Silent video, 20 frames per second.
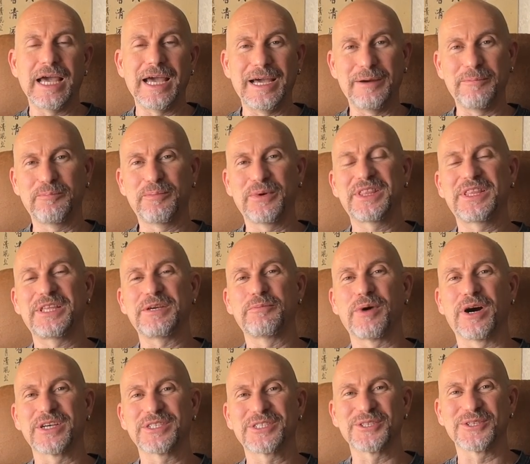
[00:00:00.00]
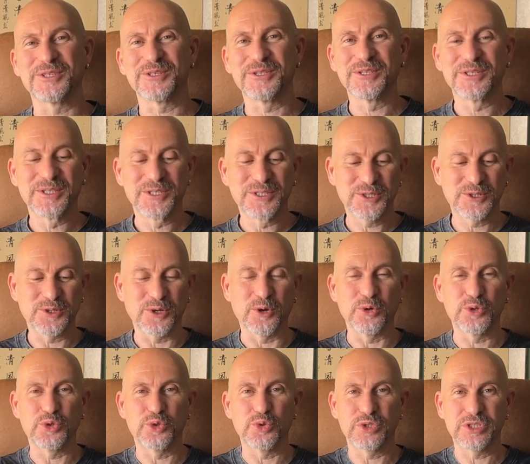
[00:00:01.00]
empathy muscle,
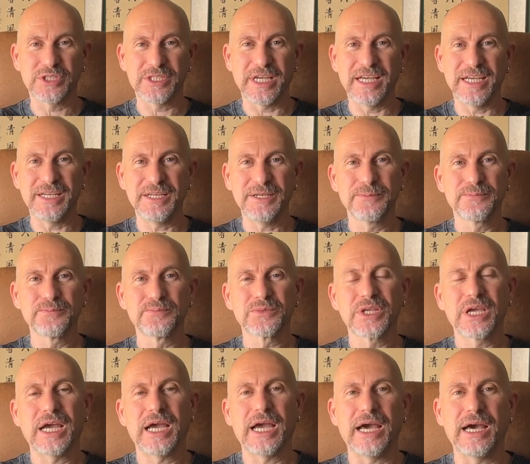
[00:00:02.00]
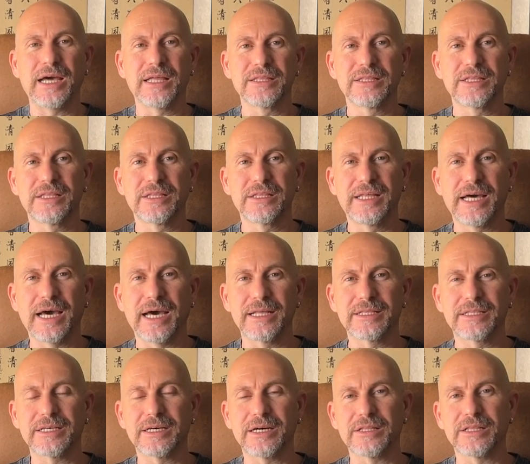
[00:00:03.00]
so to say, and
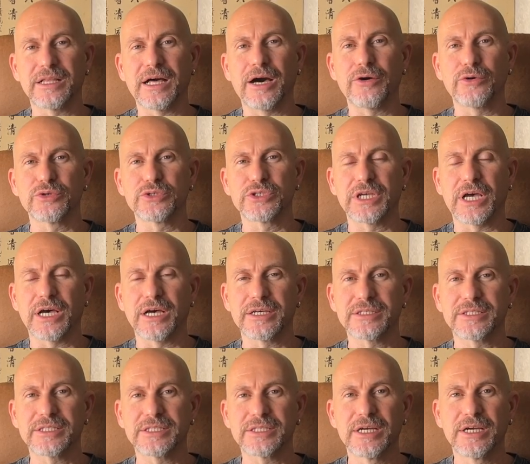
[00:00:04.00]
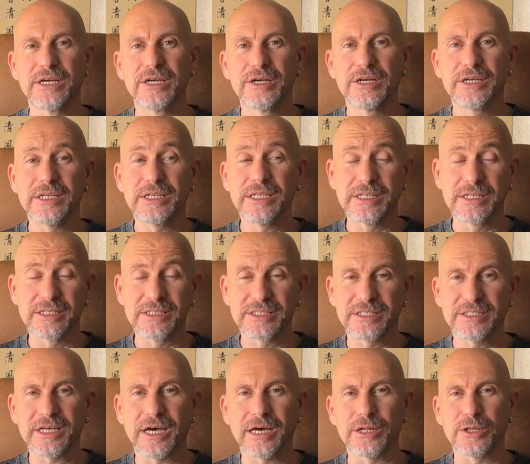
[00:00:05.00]
that allows us in a
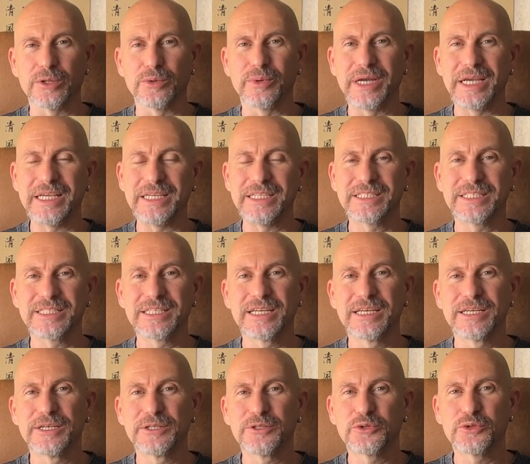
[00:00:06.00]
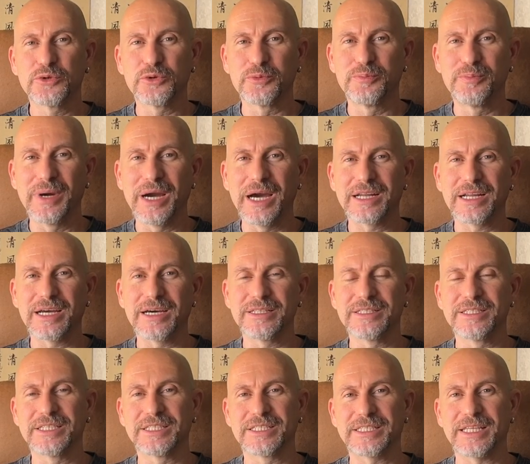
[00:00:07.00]
subtle ways to better
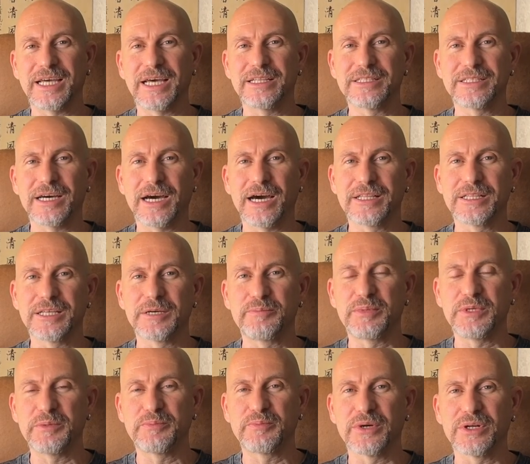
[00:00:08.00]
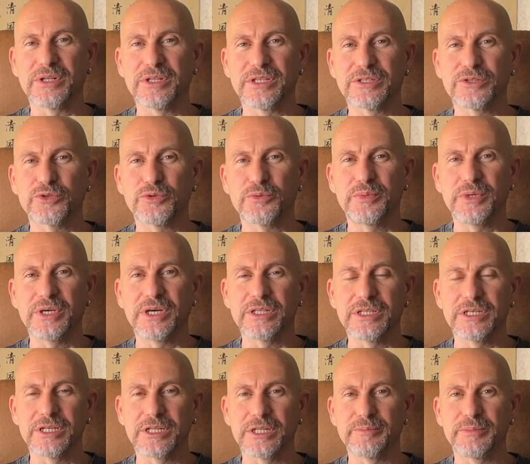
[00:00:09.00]
understand other people, to be a
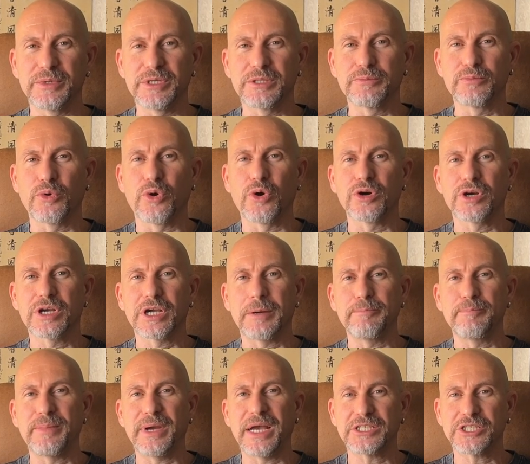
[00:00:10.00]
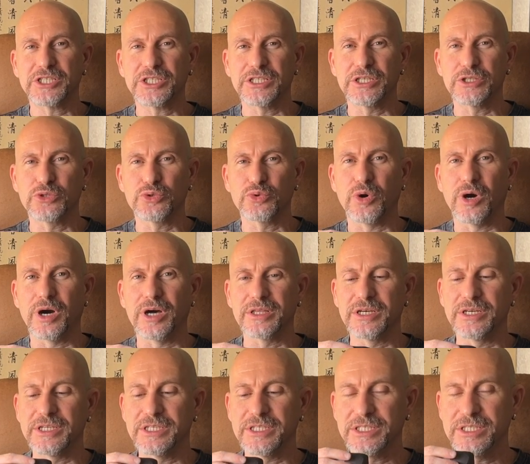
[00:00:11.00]
little bit more compassionate to
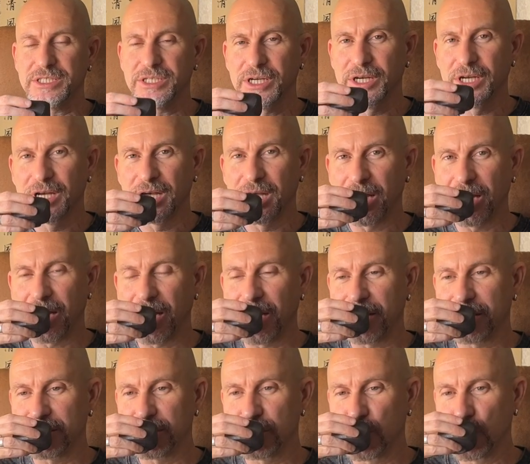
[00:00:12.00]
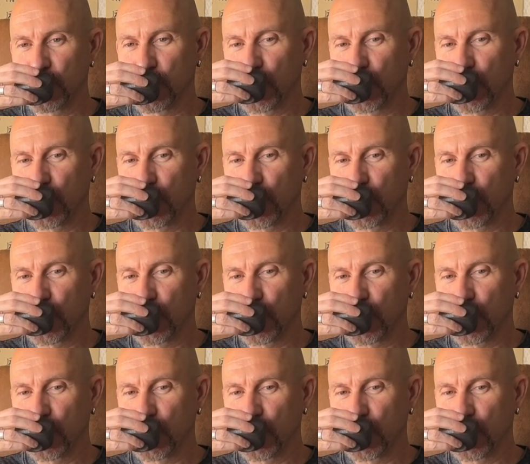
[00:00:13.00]
others, and